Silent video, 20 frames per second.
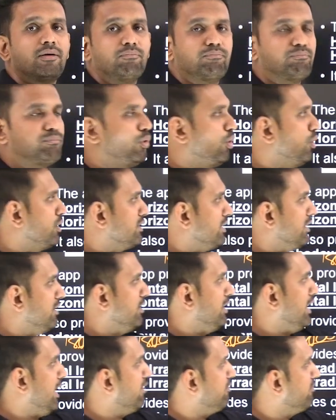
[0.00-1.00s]
both
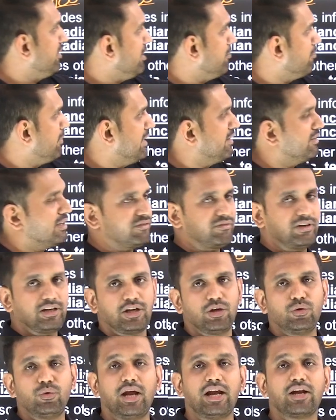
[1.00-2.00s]
every month it will
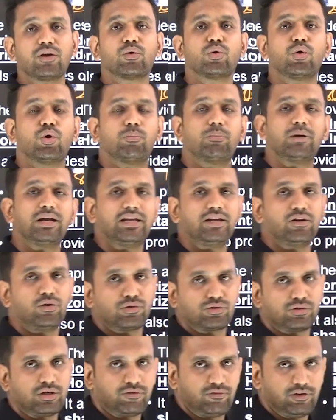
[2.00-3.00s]
give and globally
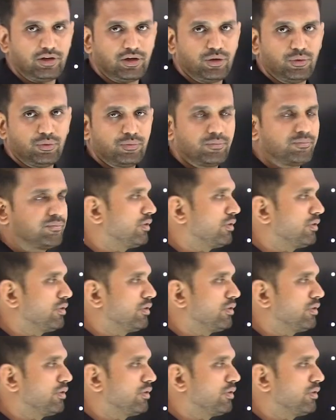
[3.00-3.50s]
also it will give.